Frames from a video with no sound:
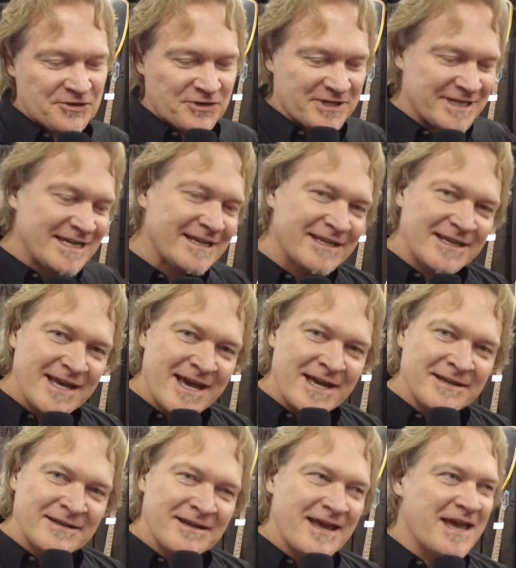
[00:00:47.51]
you're a kid
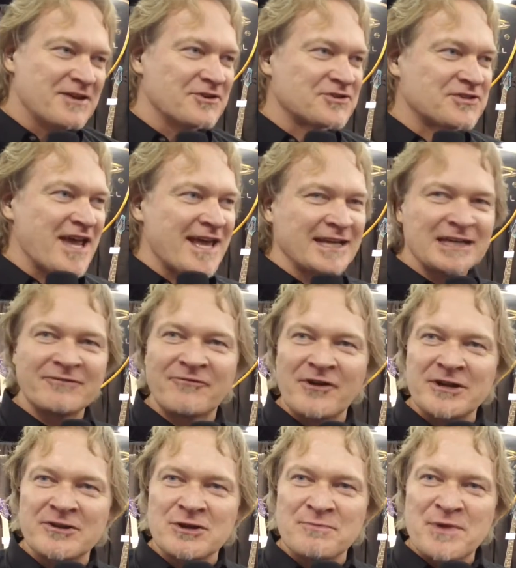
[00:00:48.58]
again, and you're standing in
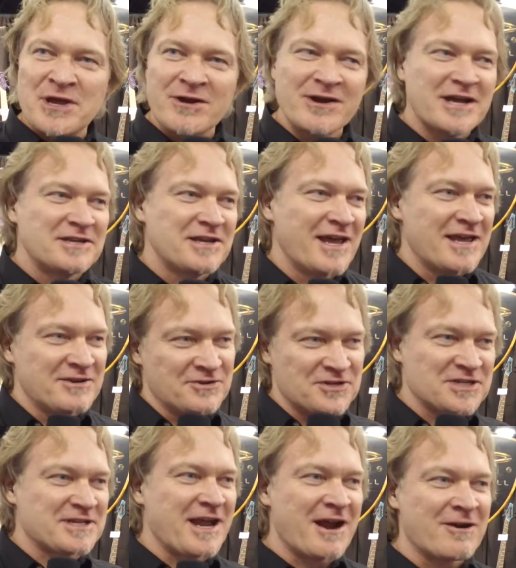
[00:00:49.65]
front of your mirror, and you're
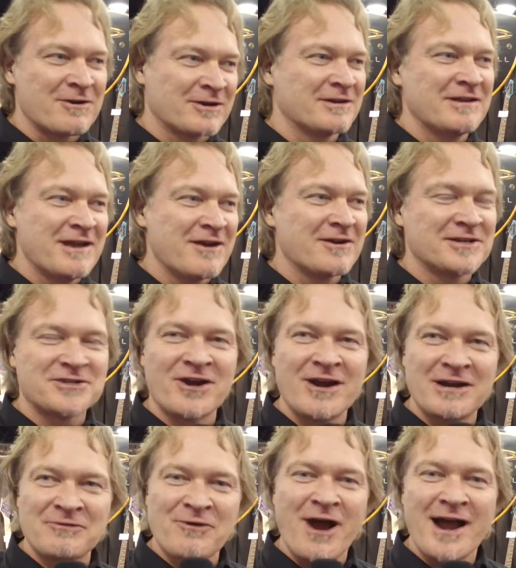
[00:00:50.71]
just air
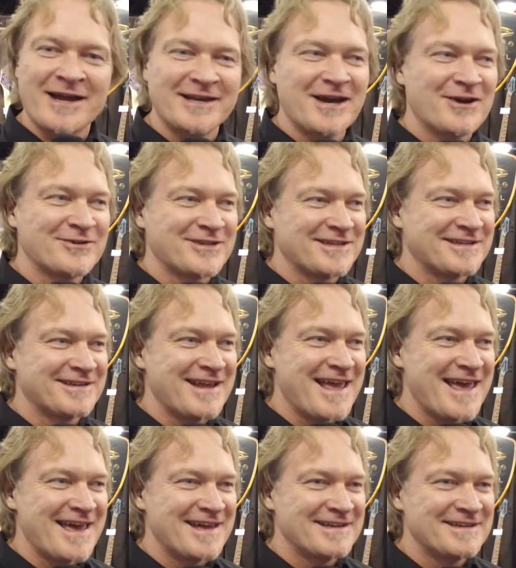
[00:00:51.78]
guitaring, rocking out,
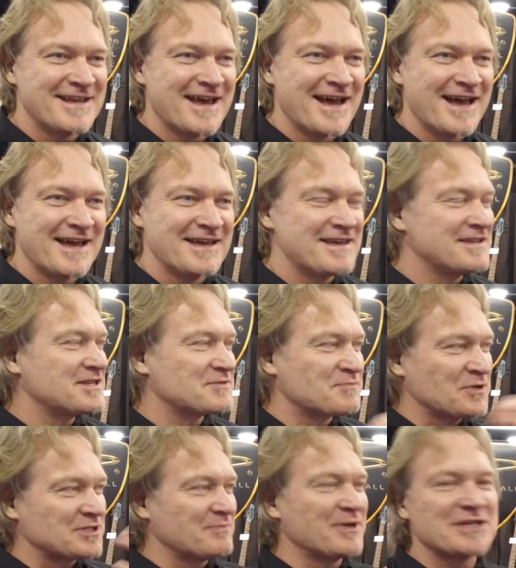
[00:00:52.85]
and it
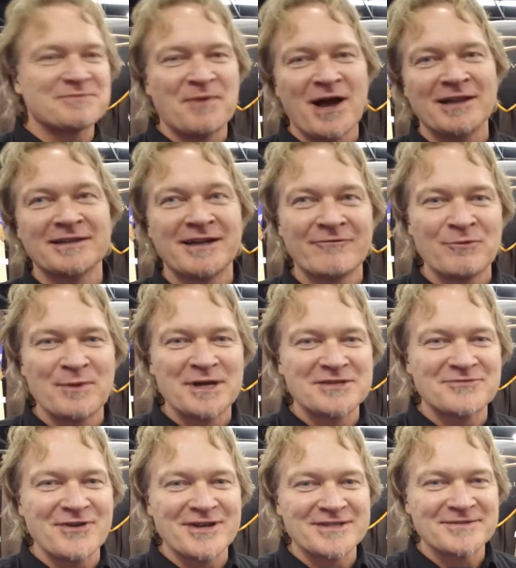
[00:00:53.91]
just puts a big smile on
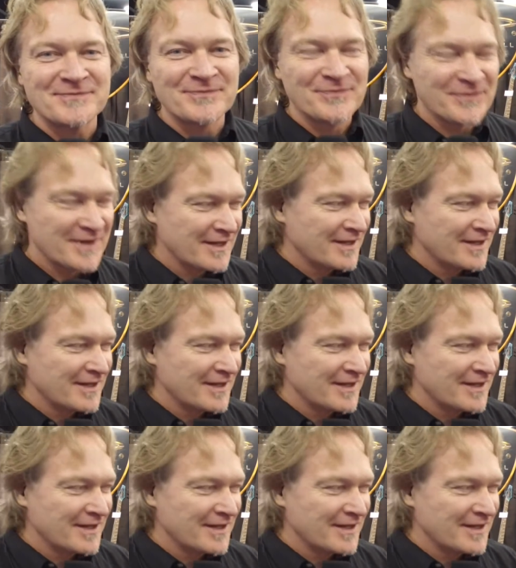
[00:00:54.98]
everybody's face.